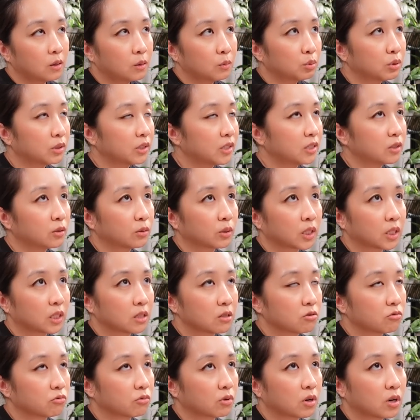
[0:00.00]
please don't get
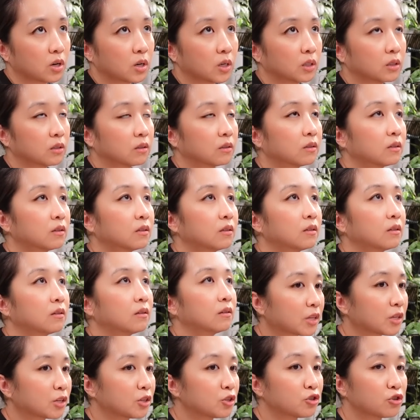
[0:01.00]
this wrong,
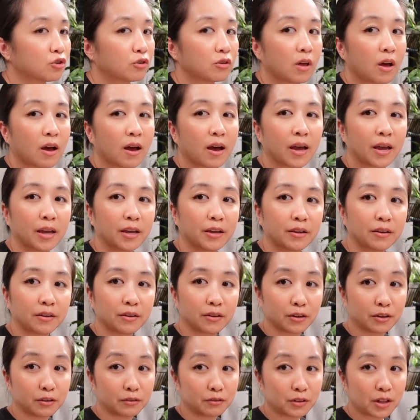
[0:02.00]
July
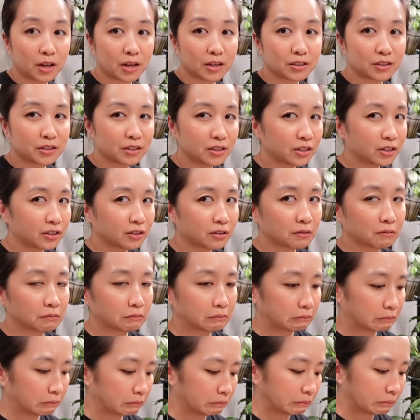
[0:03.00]
of last year,
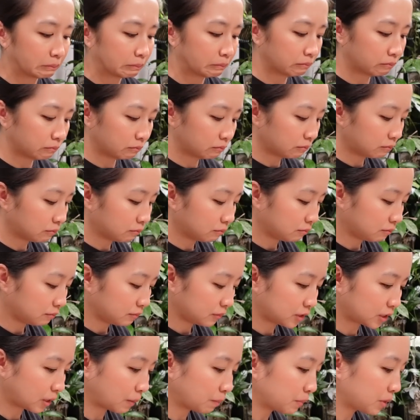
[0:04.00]

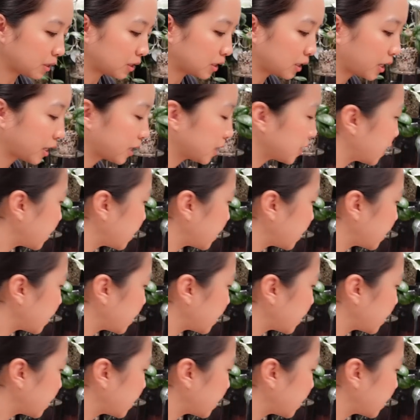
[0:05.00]
something like